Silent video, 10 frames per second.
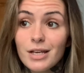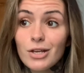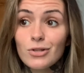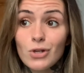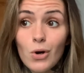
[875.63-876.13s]

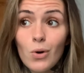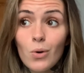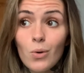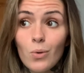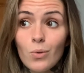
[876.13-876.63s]

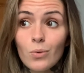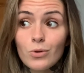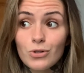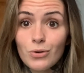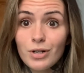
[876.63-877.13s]
So
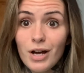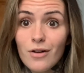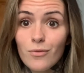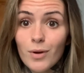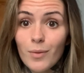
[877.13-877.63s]
sure
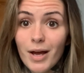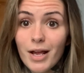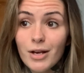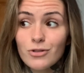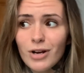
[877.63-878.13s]
enough, we went
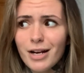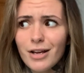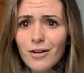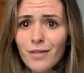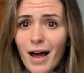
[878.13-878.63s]
and tried to get
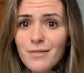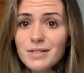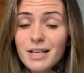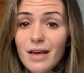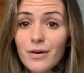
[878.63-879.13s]
our lives
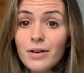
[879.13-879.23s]
together.